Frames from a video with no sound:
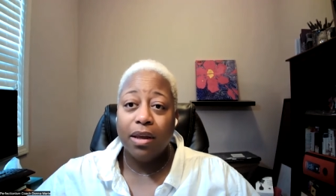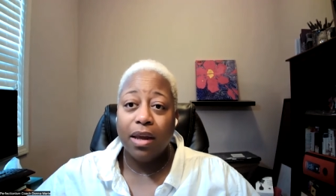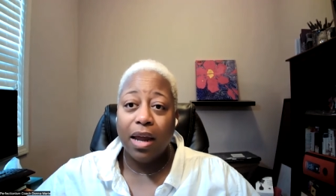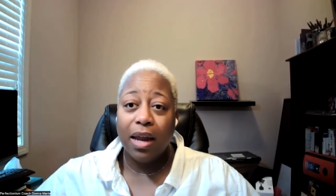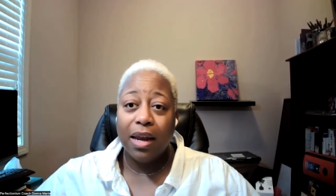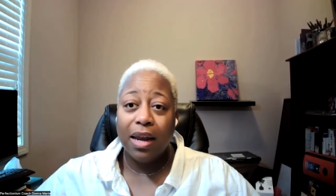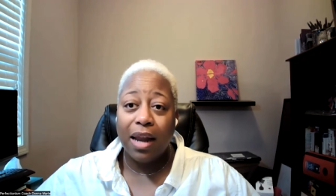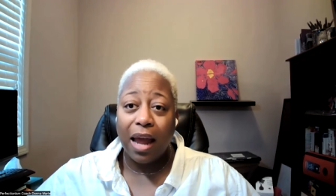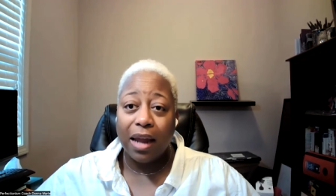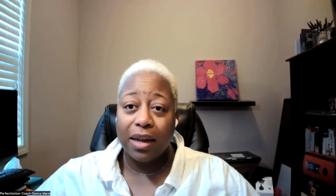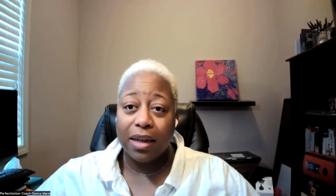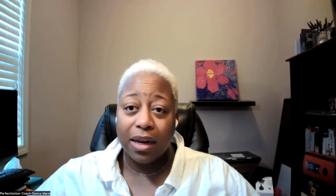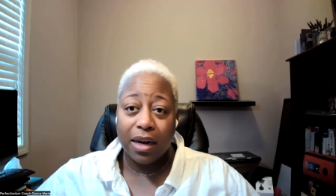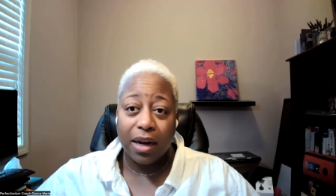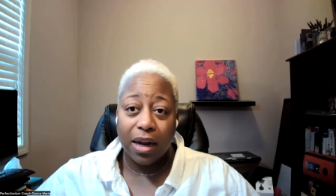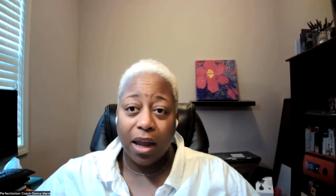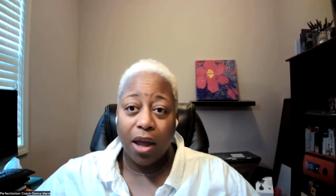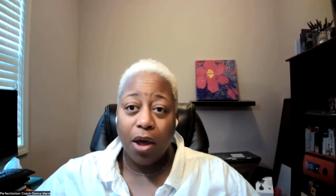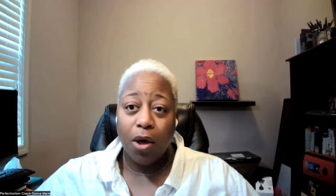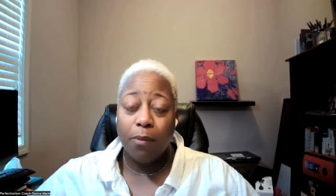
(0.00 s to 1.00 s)
and not
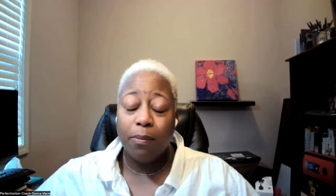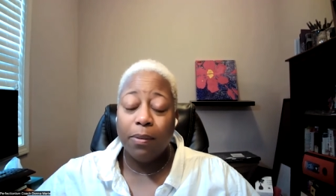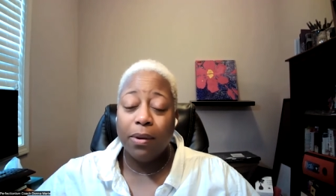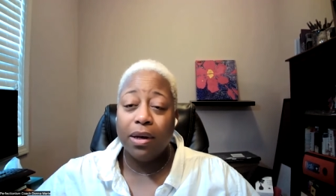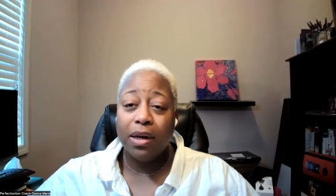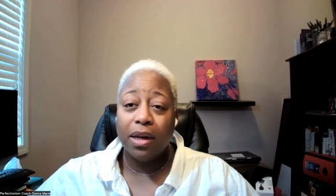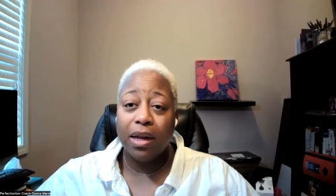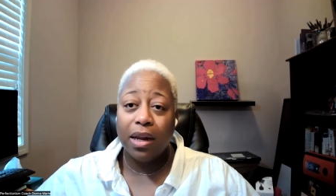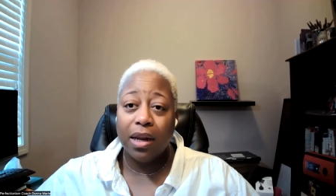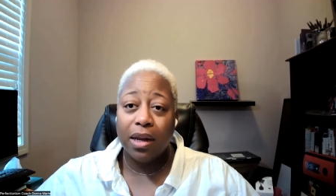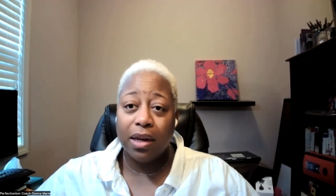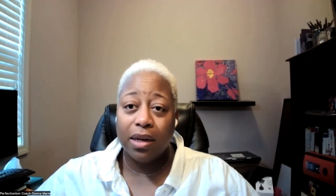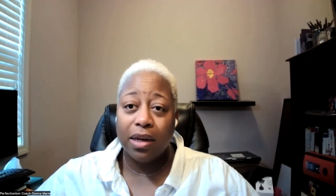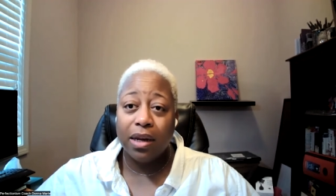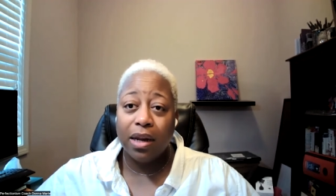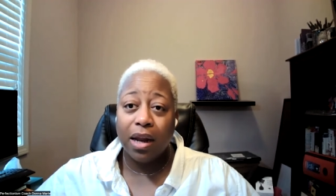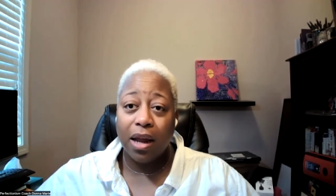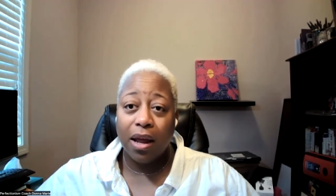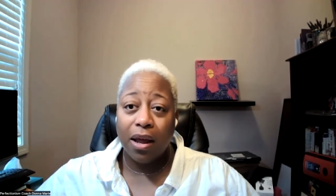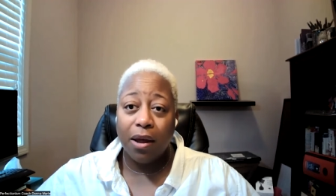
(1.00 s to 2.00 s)
getting help and
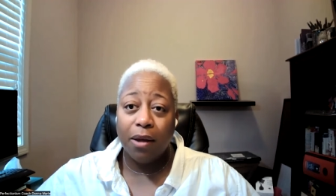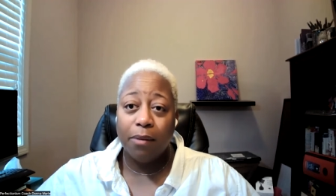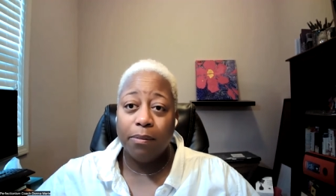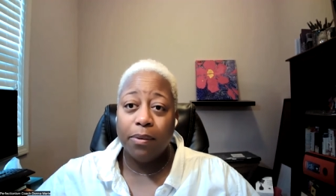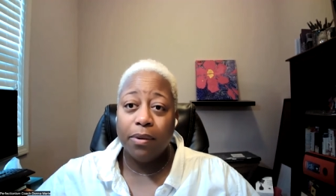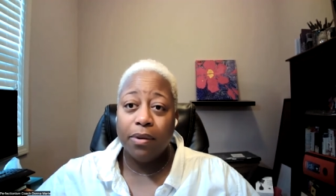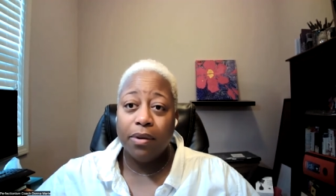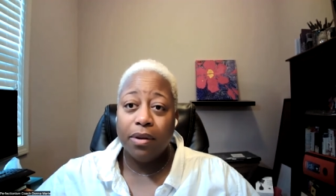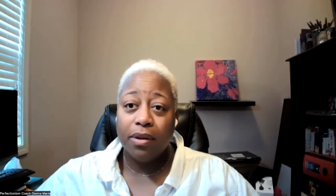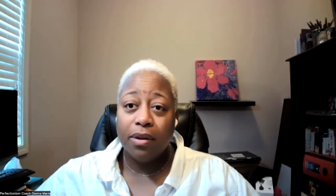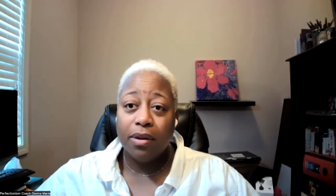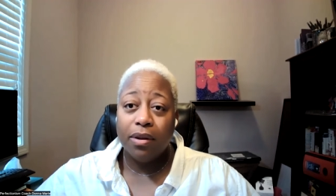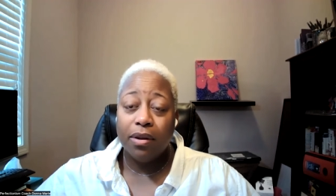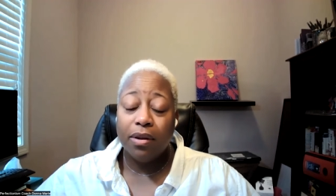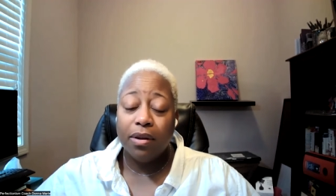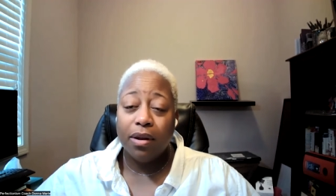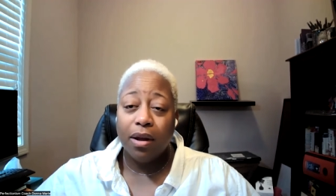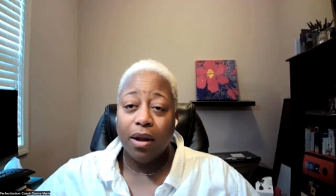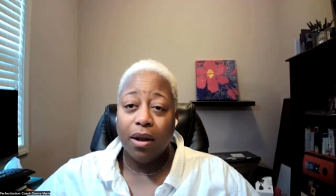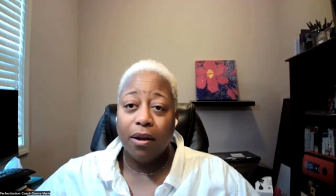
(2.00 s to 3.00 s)
ending up
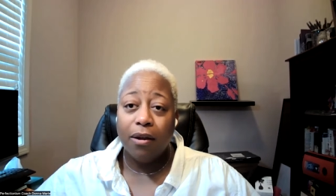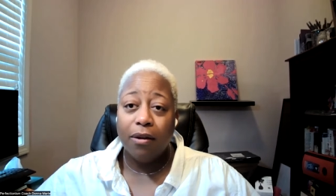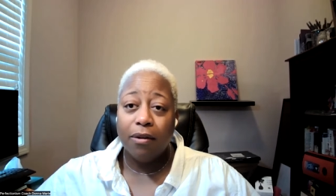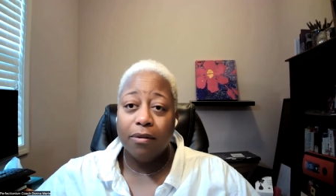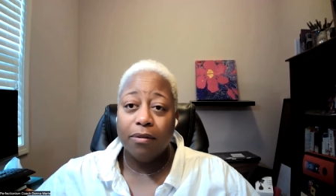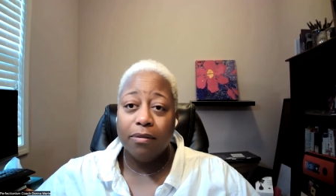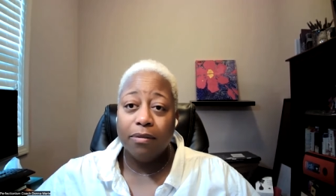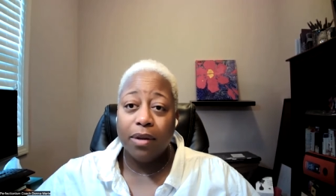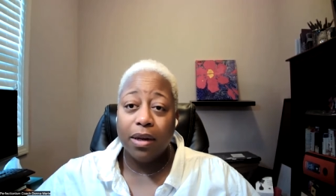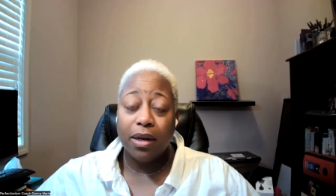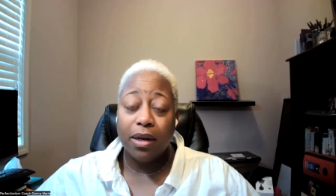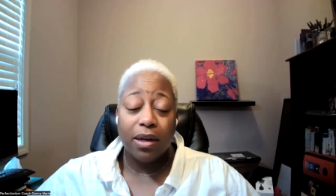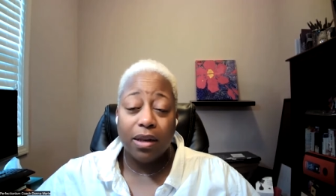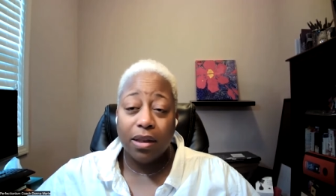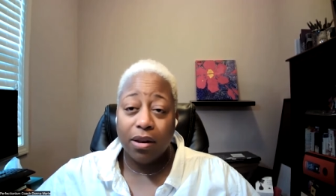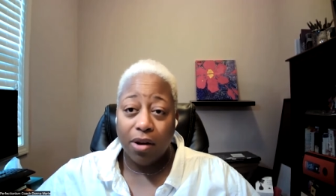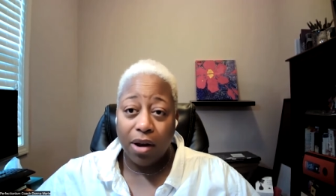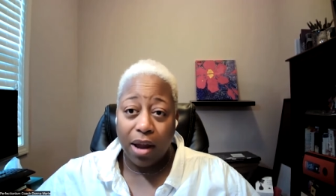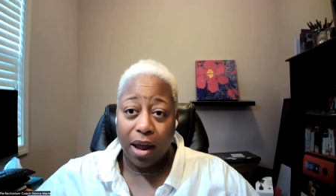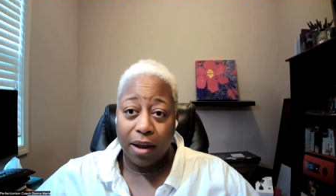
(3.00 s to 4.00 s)
uh,
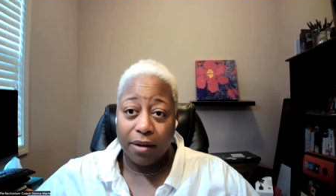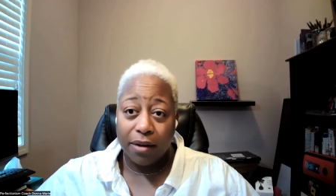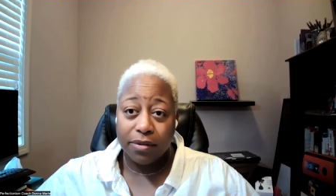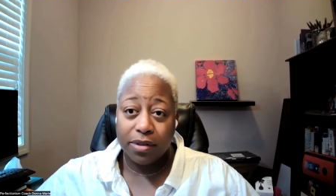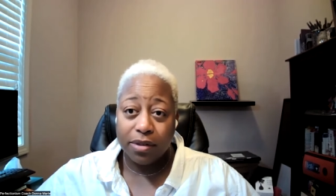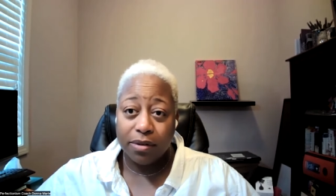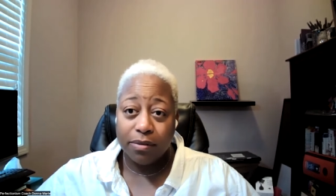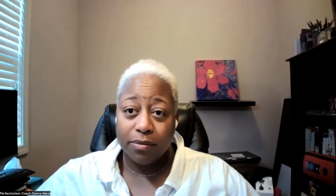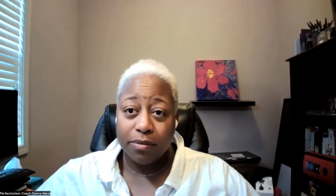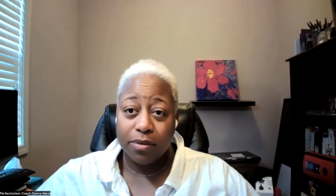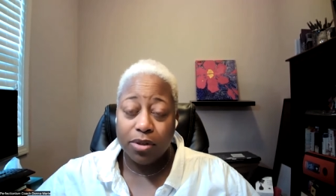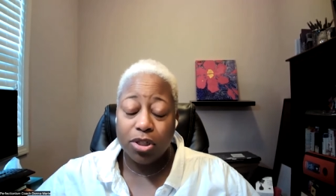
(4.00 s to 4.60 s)
ending their lives.